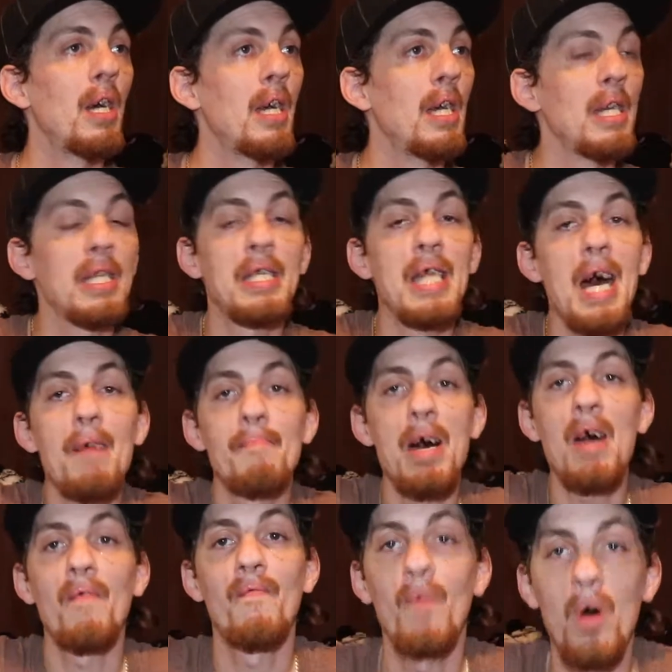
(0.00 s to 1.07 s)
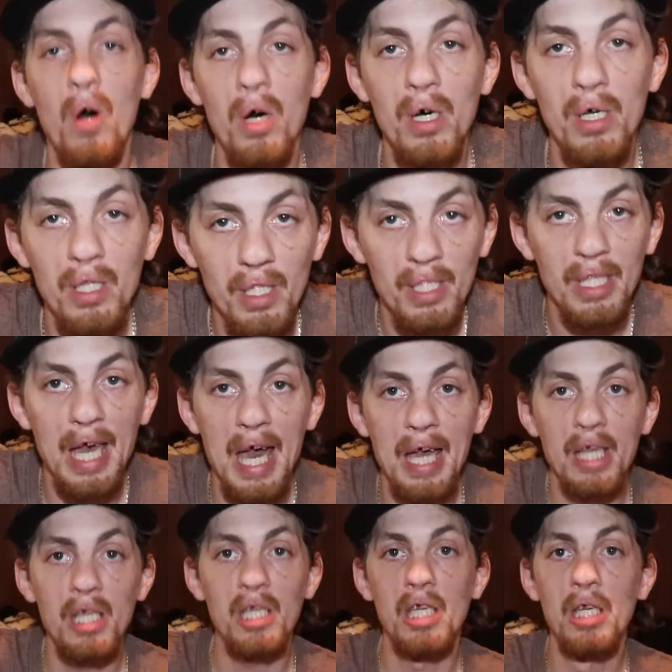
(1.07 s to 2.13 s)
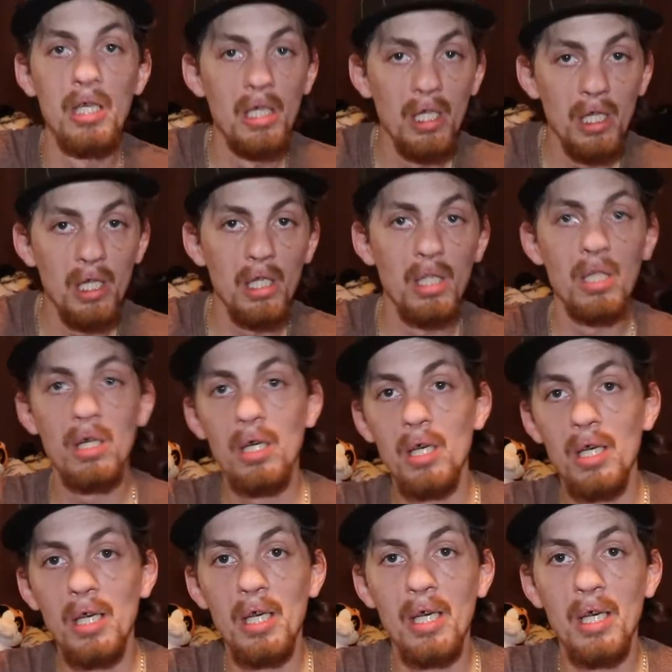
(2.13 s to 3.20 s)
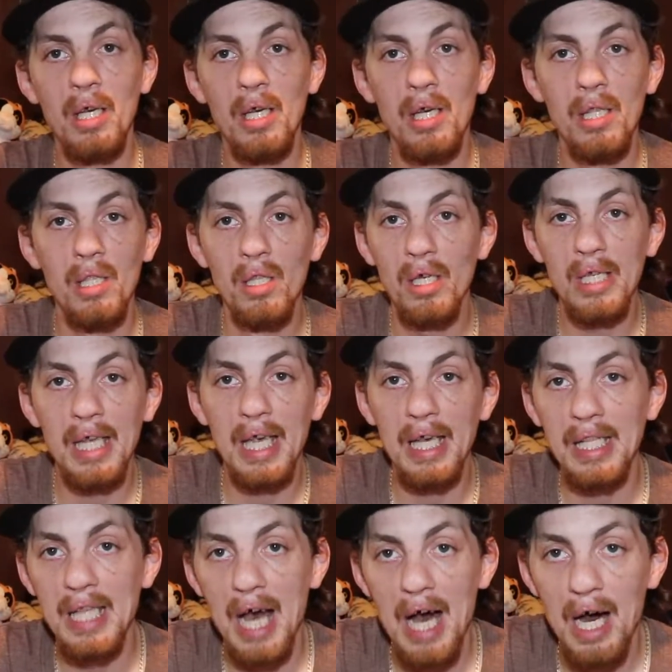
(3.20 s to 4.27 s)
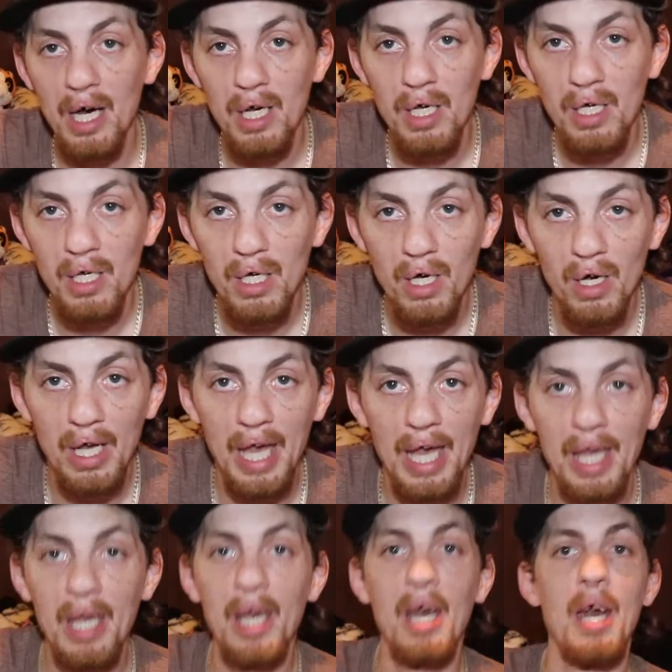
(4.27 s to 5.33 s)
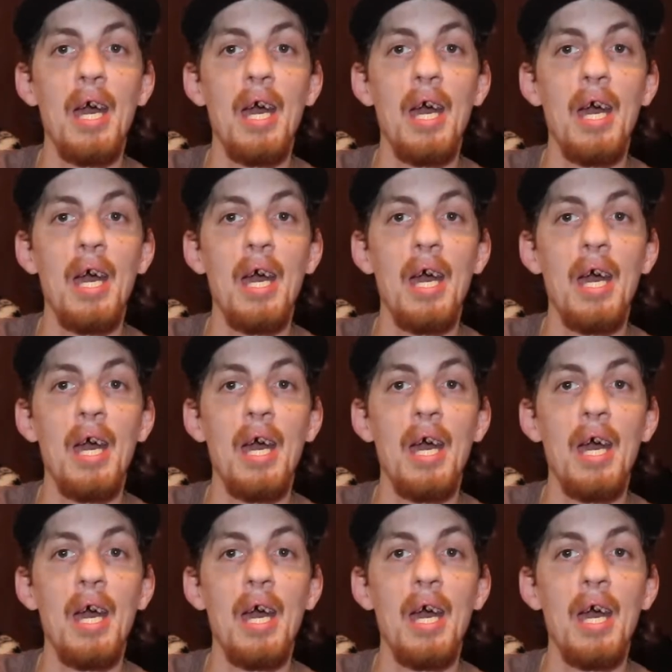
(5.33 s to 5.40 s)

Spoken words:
it's not my fault that she looks like a doll, okay?